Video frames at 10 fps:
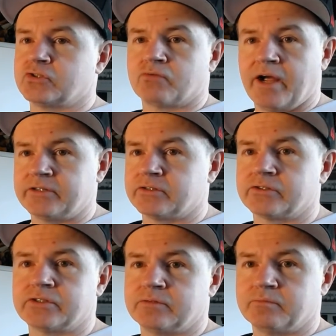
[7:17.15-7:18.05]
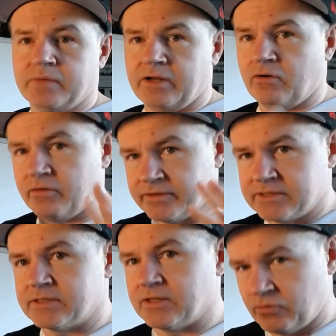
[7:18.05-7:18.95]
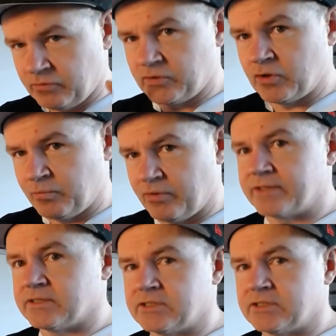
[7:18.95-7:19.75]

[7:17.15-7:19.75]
directors and, and all this that are that are present.